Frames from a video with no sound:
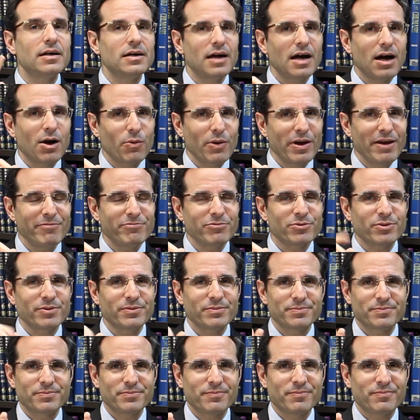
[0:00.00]
However,
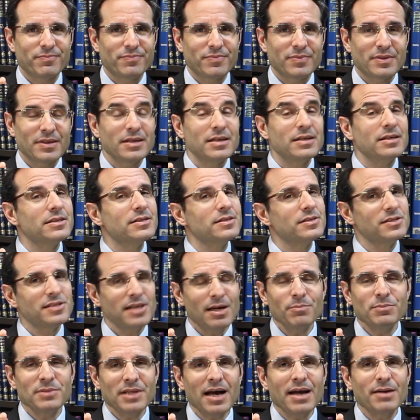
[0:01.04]

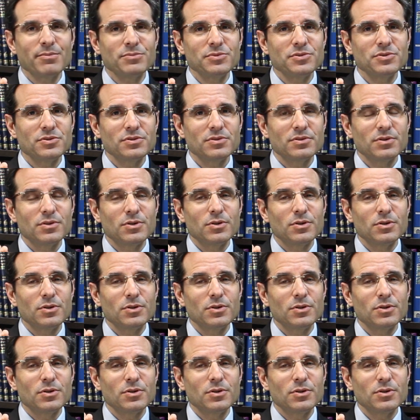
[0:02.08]
sometimes